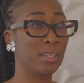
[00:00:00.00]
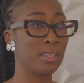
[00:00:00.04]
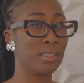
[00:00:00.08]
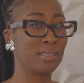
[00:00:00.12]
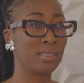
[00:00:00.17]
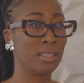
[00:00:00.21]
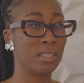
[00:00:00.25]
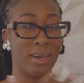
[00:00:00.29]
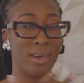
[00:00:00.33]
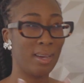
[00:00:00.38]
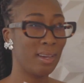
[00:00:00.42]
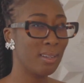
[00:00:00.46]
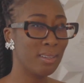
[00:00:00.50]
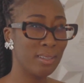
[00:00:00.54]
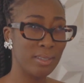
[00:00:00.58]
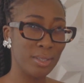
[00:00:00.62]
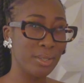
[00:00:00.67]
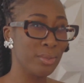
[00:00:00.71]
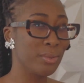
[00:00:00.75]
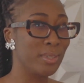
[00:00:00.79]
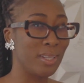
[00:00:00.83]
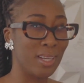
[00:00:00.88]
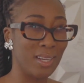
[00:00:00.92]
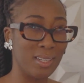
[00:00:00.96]
because I
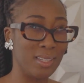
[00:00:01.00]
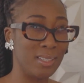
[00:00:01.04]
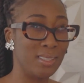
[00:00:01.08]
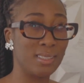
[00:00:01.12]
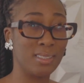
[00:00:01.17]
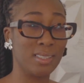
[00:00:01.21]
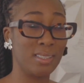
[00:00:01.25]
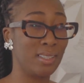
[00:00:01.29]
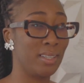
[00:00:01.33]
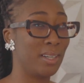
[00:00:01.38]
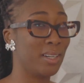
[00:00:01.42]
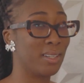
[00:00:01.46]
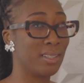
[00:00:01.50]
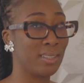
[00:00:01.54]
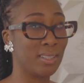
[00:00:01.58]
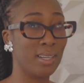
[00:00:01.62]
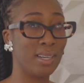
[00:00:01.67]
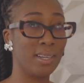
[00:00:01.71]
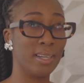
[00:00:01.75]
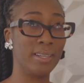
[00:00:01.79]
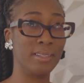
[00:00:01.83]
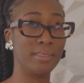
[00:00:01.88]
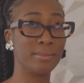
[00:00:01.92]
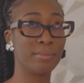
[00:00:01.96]
could do that easily
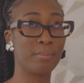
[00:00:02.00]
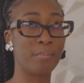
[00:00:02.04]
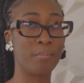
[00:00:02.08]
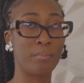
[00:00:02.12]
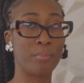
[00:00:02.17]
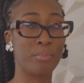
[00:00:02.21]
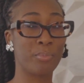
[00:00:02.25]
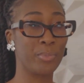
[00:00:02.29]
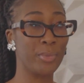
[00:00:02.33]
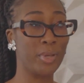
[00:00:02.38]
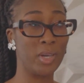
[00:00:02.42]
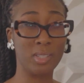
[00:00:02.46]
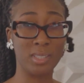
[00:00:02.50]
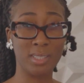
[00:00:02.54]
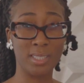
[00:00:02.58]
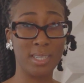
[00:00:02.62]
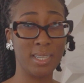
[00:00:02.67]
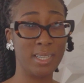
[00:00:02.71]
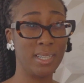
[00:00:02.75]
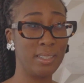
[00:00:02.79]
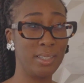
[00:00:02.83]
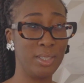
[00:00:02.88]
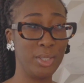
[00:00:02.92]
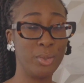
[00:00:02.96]
online.
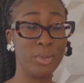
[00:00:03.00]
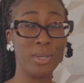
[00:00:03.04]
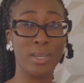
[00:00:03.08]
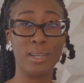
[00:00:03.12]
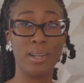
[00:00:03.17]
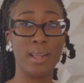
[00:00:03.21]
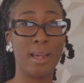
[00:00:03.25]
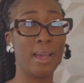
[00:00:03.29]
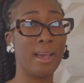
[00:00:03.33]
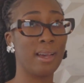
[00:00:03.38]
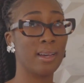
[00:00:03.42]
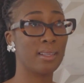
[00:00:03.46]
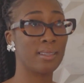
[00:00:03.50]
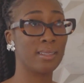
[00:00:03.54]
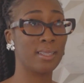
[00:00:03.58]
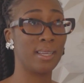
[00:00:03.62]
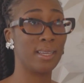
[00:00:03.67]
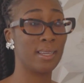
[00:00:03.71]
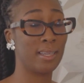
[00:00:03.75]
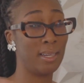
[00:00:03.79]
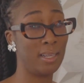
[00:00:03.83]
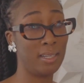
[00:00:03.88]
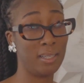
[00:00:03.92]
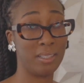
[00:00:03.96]
Online, you can act
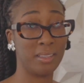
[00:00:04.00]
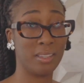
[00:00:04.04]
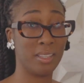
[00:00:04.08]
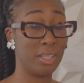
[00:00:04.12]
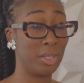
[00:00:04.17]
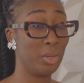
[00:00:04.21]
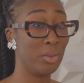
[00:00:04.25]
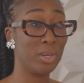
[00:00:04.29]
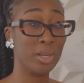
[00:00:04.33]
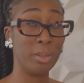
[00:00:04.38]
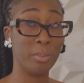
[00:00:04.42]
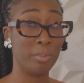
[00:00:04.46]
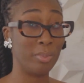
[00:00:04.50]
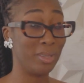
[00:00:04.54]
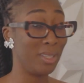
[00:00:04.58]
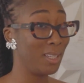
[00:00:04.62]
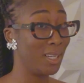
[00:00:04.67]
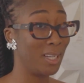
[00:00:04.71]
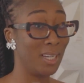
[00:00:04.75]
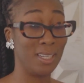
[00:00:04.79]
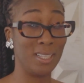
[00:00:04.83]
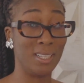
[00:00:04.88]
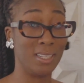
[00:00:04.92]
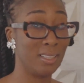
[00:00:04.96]
like anything, you could
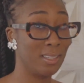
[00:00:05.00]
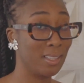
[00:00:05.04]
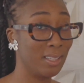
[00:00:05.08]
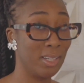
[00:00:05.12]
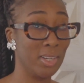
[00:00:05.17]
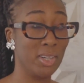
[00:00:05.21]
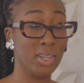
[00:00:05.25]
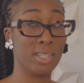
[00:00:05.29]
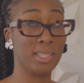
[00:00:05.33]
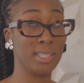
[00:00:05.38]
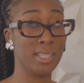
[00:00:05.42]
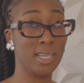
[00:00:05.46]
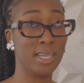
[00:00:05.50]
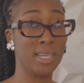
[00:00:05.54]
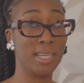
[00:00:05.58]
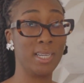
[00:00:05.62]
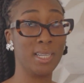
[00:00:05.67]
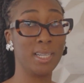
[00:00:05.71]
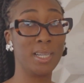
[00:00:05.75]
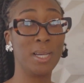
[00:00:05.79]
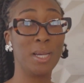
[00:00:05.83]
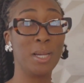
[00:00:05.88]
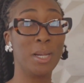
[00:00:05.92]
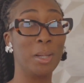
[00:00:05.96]
be anything
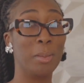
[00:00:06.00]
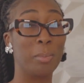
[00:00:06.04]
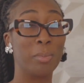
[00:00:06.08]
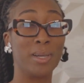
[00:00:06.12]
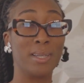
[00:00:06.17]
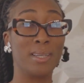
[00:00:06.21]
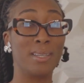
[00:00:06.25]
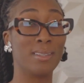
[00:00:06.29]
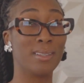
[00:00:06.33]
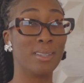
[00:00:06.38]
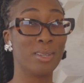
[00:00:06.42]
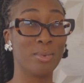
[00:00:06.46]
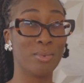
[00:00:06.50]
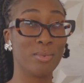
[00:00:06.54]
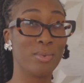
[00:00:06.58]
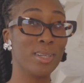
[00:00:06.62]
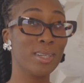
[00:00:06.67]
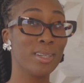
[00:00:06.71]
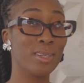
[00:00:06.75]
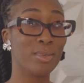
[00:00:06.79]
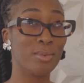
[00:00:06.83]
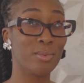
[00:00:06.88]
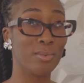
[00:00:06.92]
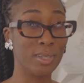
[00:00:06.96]
online. But in the
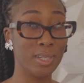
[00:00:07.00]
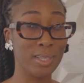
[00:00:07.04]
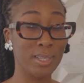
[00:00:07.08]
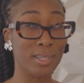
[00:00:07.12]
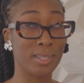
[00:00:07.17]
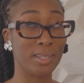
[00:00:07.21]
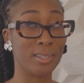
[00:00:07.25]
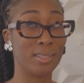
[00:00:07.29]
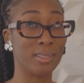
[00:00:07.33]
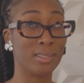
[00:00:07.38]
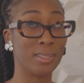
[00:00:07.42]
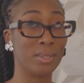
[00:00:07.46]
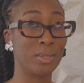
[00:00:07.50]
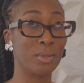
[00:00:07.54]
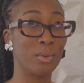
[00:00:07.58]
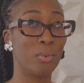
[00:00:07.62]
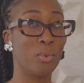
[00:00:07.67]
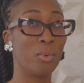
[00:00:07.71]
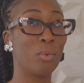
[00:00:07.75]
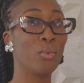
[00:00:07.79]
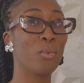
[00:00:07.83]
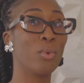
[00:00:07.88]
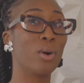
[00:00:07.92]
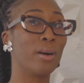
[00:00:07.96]
real world,
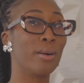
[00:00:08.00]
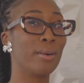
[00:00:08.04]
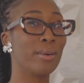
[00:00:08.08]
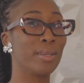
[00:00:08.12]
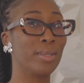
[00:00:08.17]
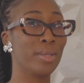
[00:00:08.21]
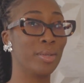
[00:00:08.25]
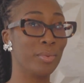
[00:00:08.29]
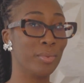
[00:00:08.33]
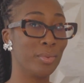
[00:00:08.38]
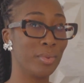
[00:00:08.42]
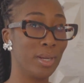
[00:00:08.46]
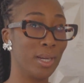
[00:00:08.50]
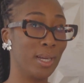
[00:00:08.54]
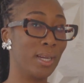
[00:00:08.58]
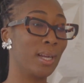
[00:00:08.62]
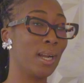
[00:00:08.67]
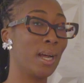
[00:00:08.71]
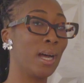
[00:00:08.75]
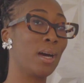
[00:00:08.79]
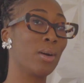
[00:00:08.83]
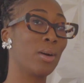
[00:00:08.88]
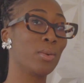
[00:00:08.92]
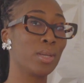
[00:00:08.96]
who are you
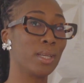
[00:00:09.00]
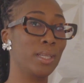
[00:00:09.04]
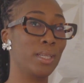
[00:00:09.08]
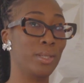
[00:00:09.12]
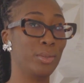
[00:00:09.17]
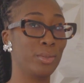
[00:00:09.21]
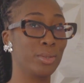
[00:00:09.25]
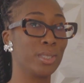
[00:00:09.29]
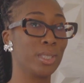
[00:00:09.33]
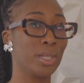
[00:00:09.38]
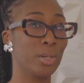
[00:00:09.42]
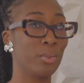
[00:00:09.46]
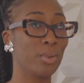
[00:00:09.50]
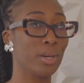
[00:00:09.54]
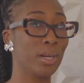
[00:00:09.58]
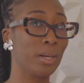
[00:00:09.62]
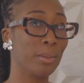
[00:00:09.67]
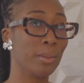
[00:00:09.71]
and how can you show